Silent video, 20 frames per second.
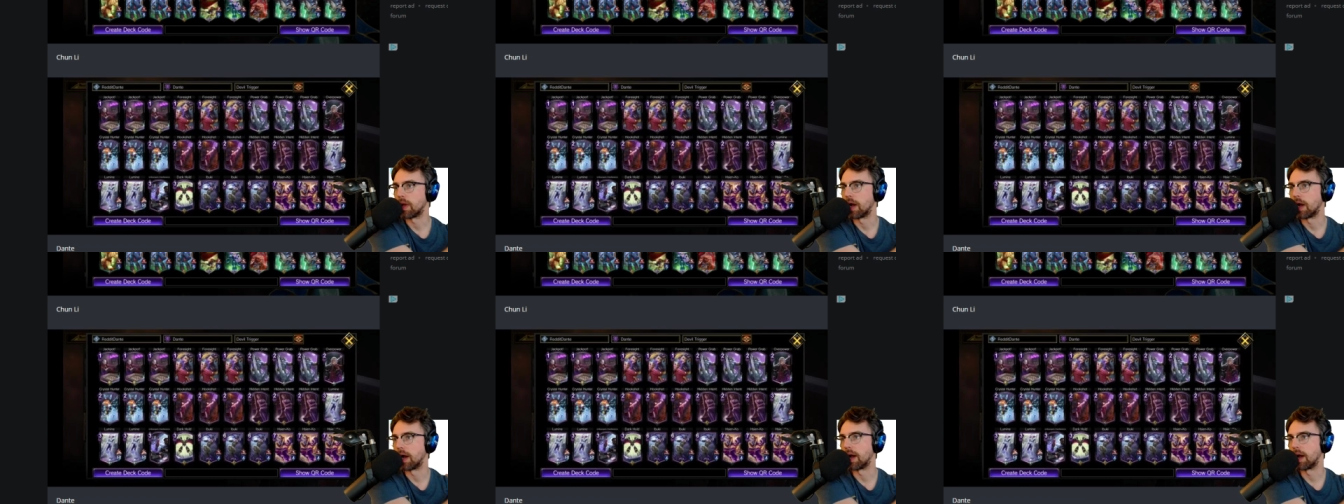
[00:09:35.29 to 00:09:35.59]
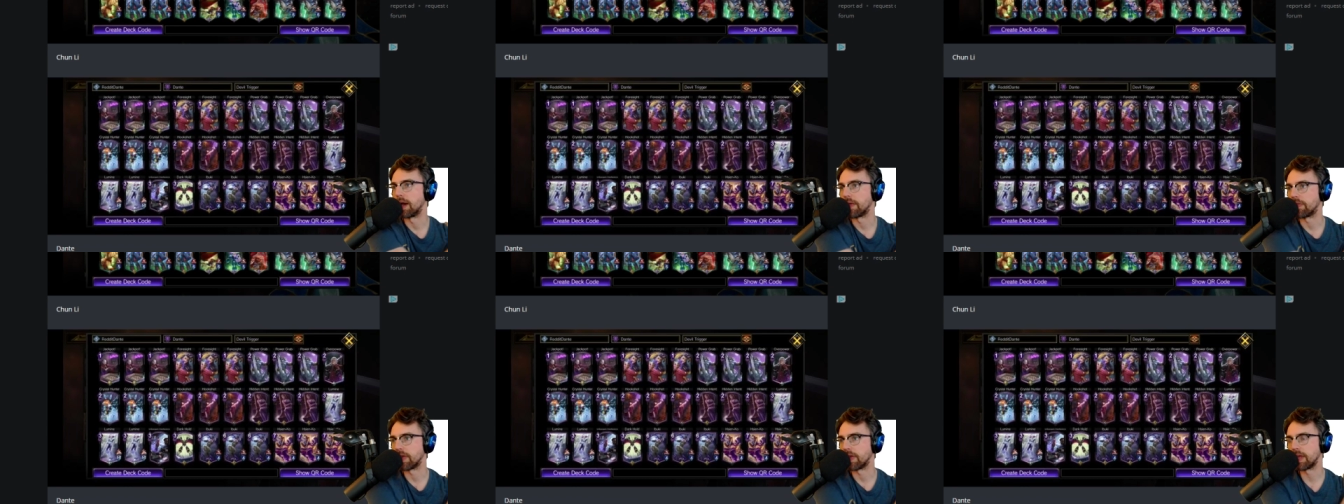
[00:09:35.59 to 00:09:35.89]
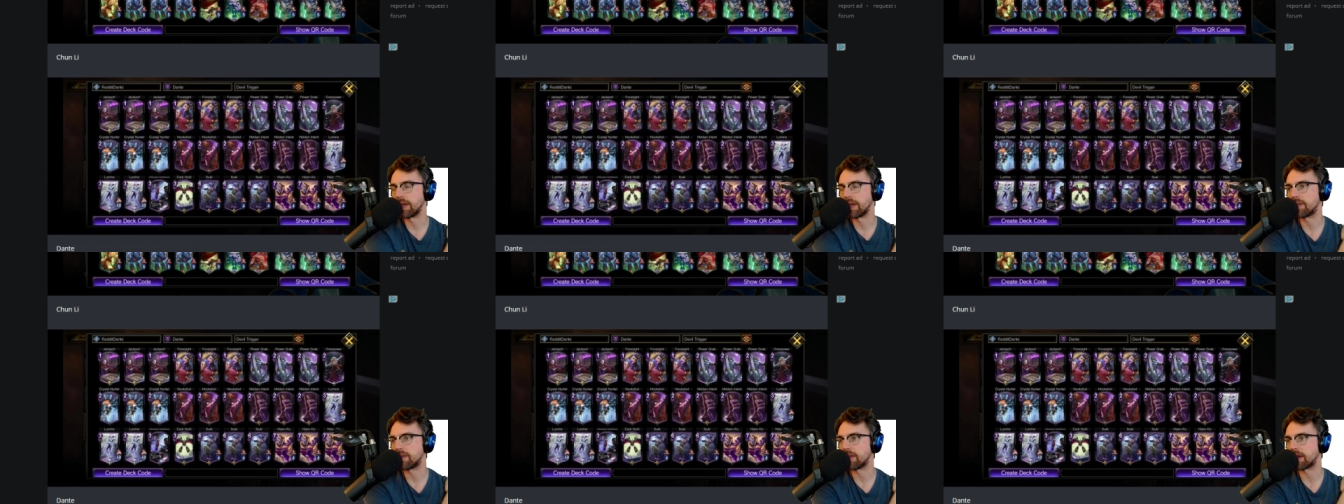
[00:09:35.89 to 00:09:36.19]
The
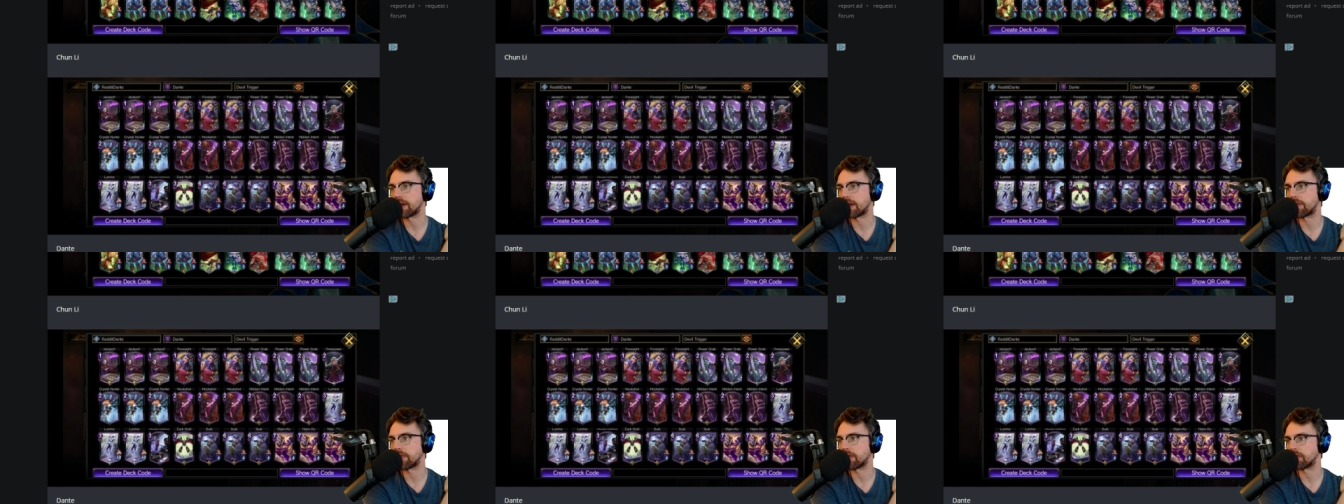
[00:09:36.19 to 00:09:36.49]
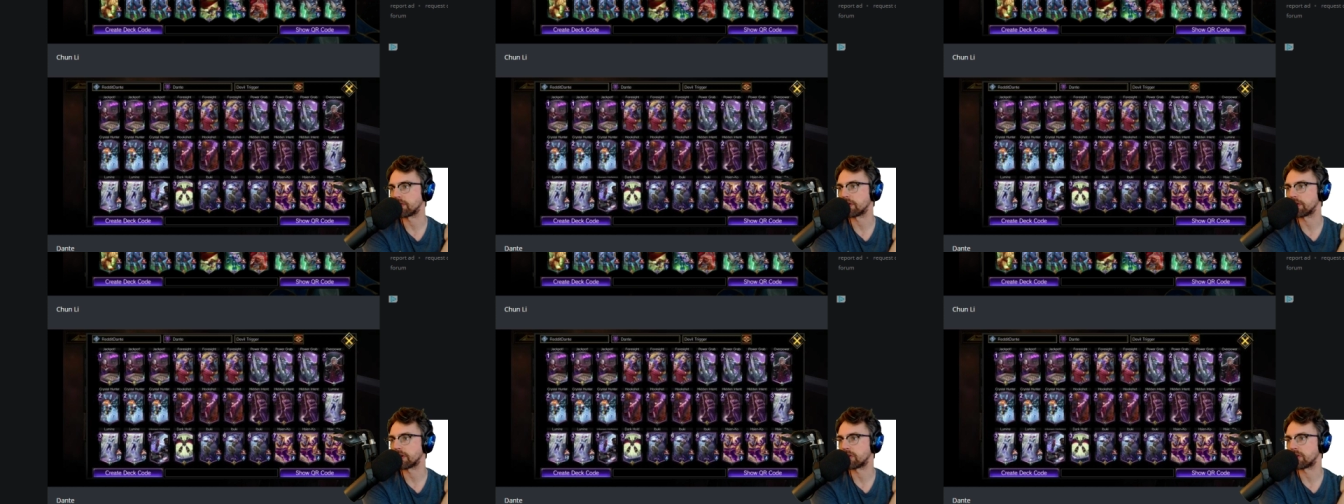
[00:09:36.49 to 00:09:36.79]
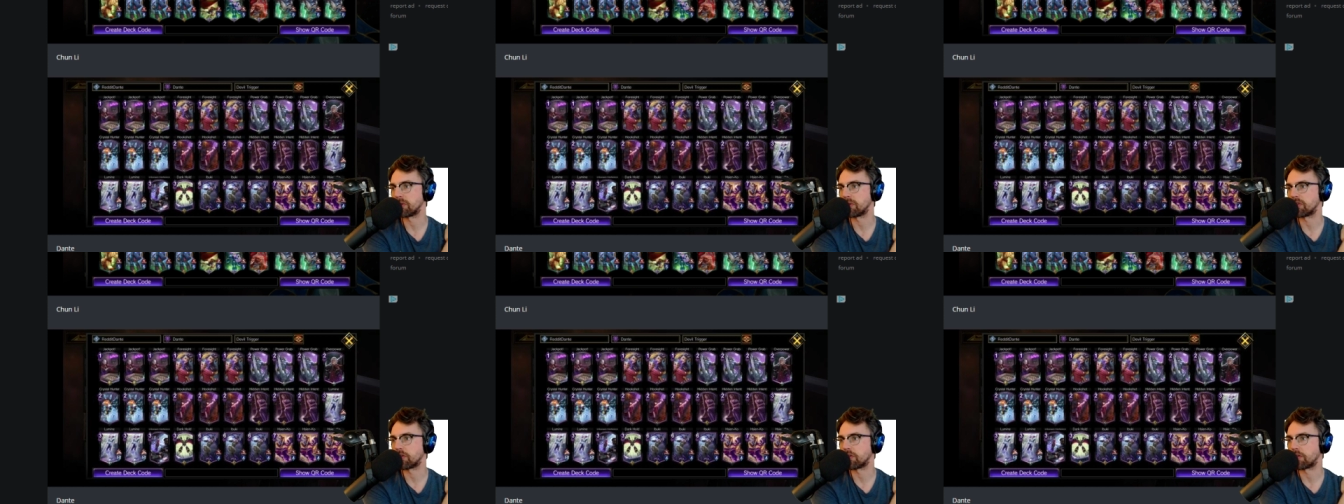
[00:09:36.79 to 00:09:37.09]
Hidden Intent, I think, is an
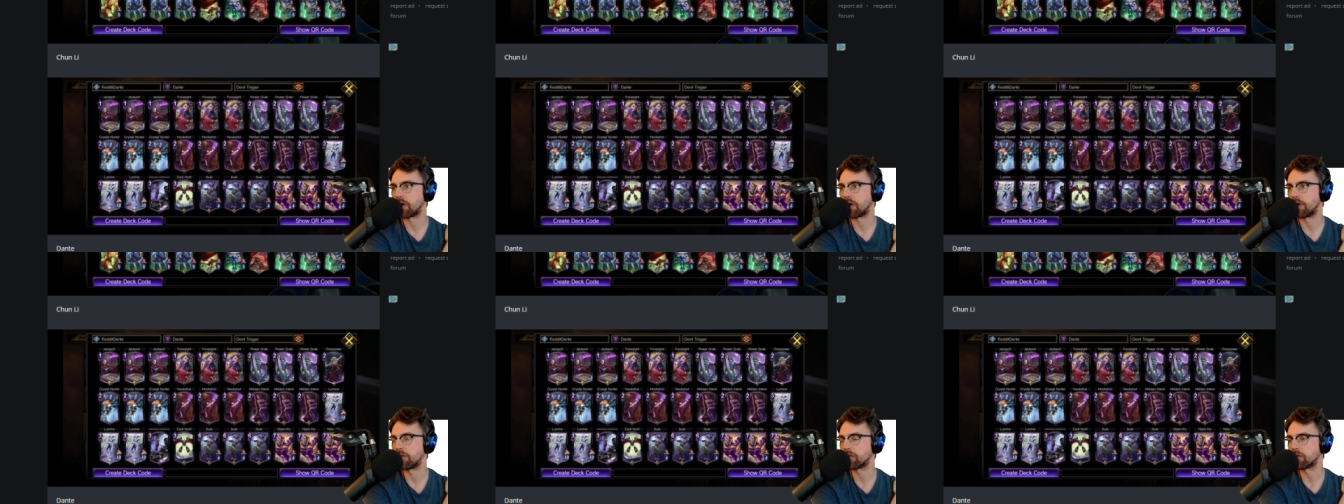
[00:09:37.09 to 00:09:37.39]
expensive card.